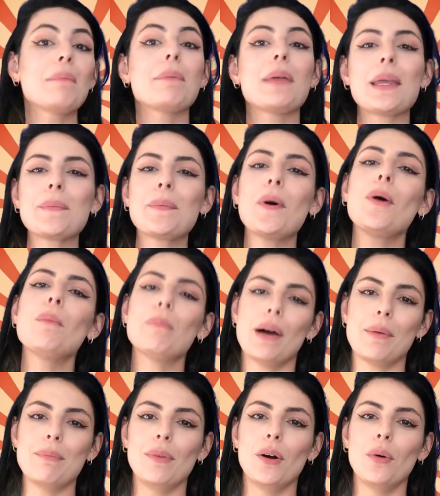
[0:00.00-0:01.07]
People
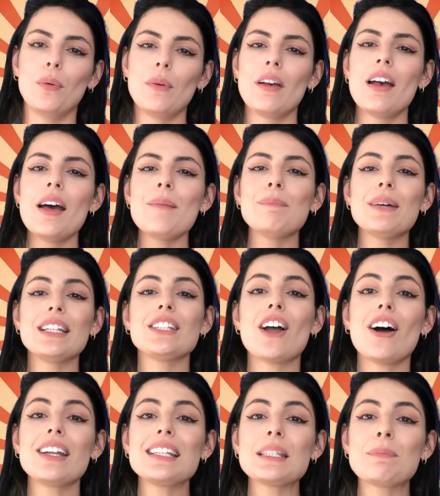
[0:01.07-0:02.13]
mumble, but
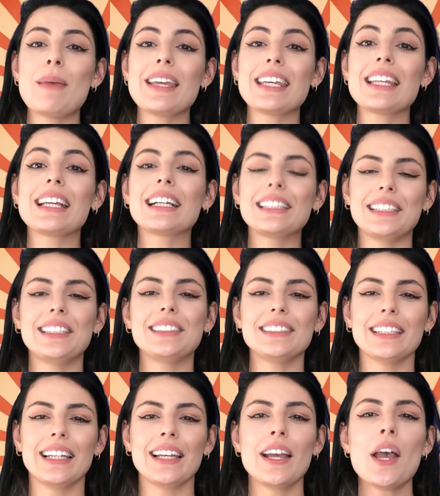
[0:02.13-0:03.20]
not speaking
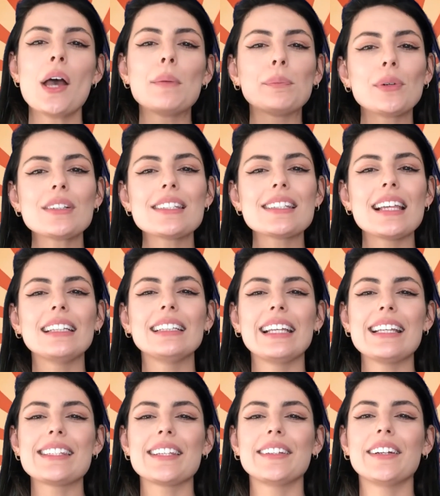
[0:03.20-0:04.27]
clearly puts the
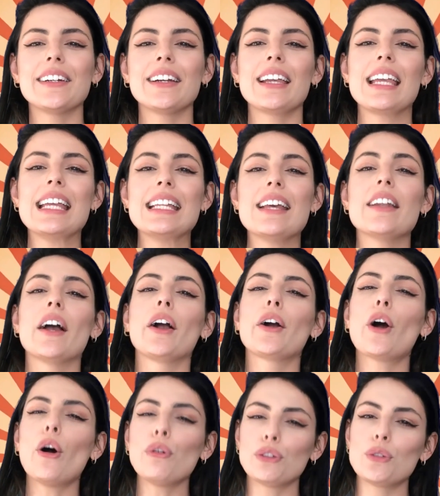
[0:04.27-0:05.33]
listener in an
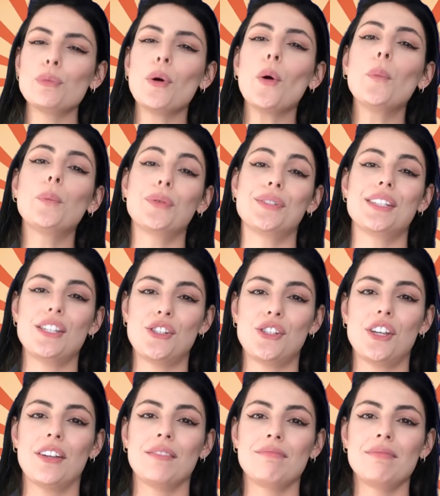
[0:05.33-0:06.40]
uncomfortable
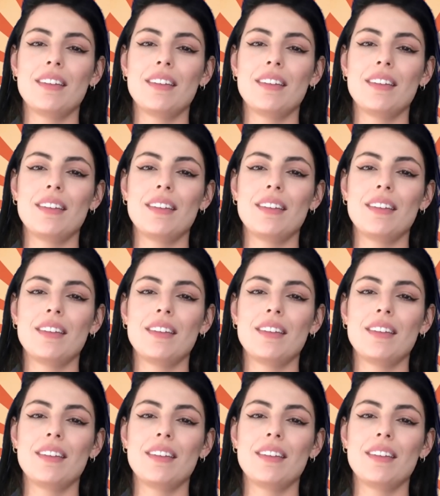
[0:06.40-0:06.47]
position.